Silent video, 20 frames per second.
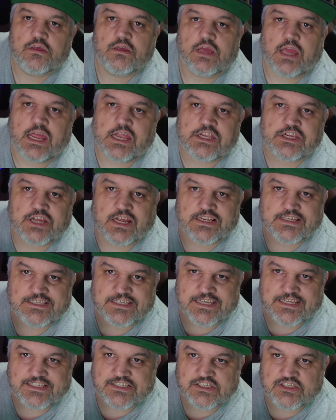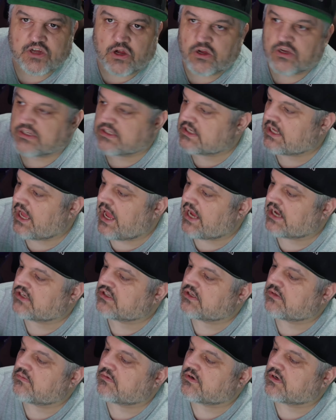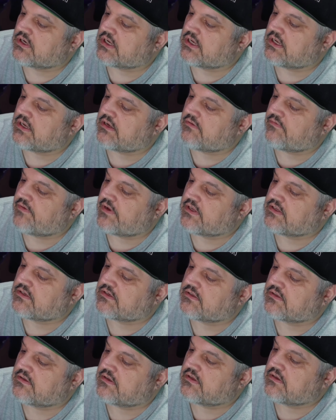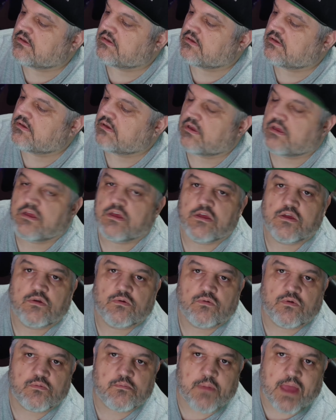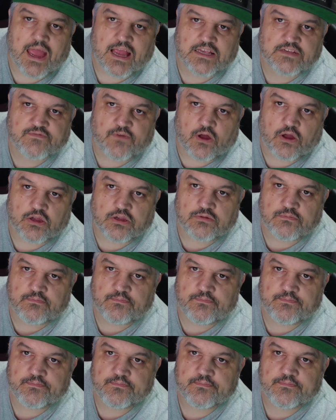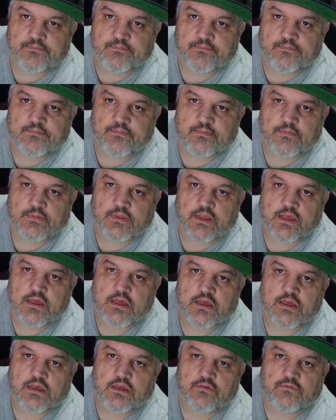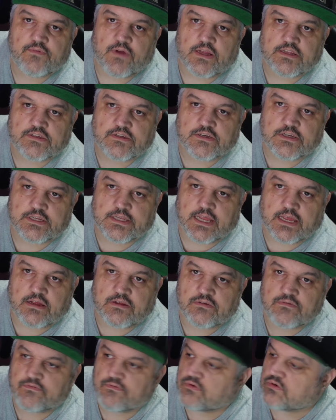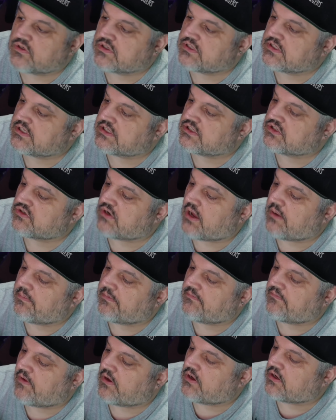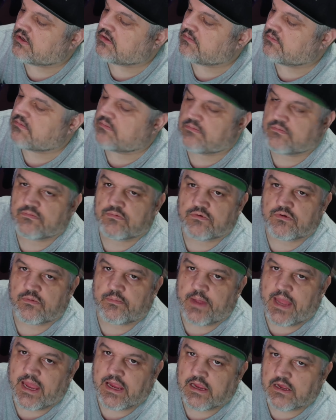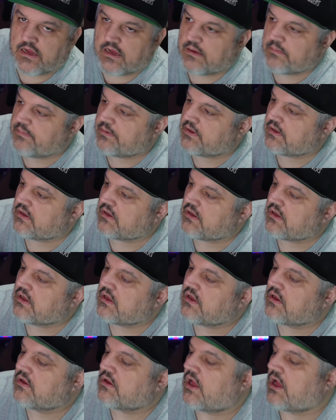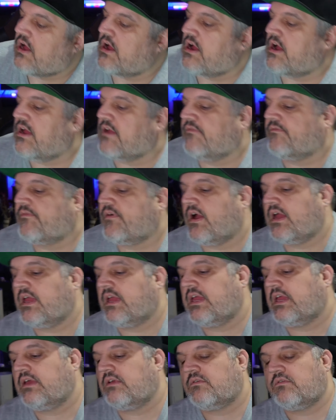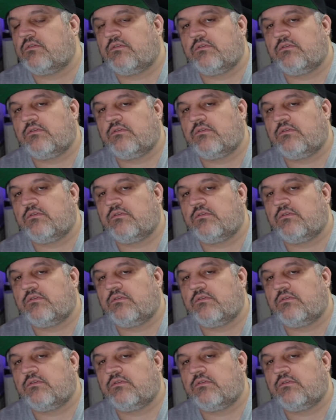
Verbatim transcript: And you guys see it starts actually working. And if I turn, we're max volume. If I turn it down, of course it's going to drop in volume. Go back up. Uh, if I hit